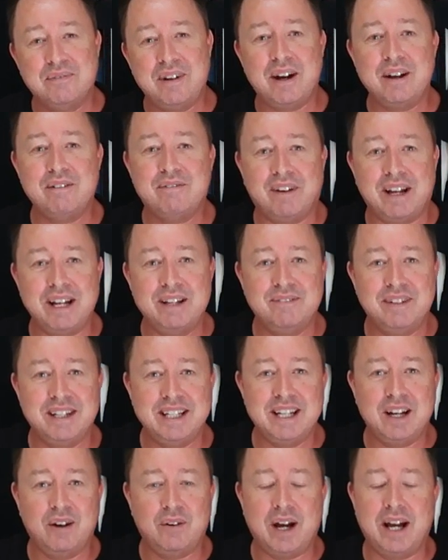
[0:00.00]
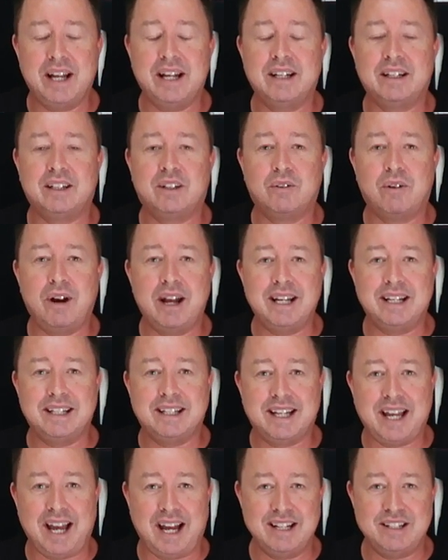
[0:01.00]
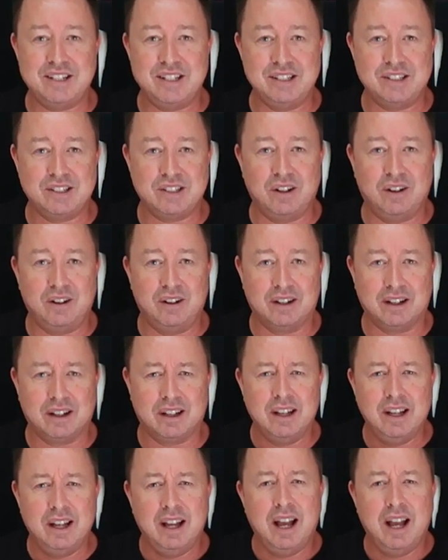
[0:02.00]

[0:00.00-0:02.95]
Very funny video and a great catchy song.